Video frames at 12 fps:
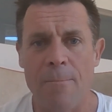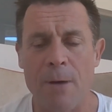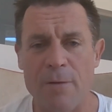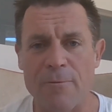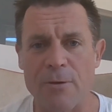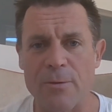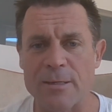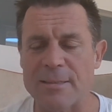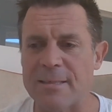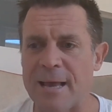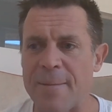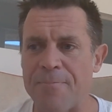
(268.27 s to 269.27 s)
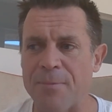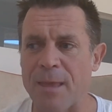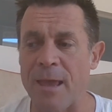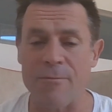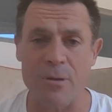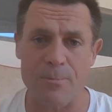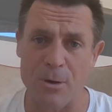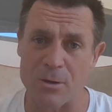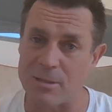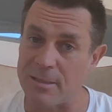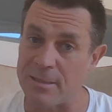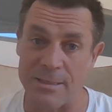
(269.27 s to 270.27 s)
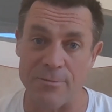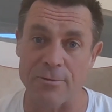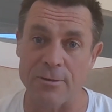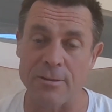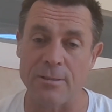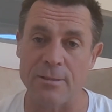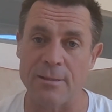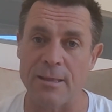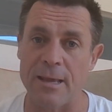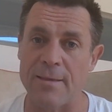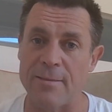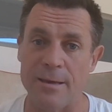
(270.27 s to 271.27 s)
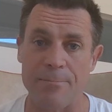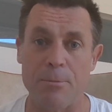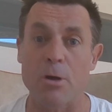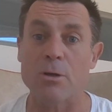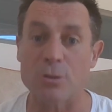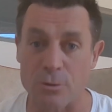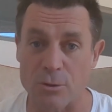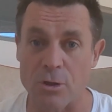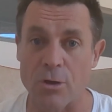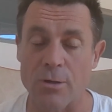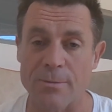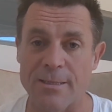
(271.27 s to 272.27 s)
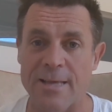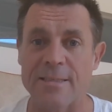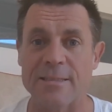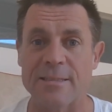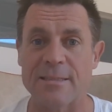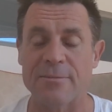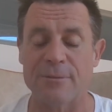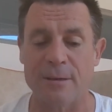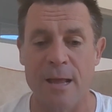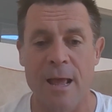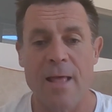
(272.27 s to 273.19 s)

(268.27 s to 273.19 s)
My view is every person is different. Their personal circumstances are different.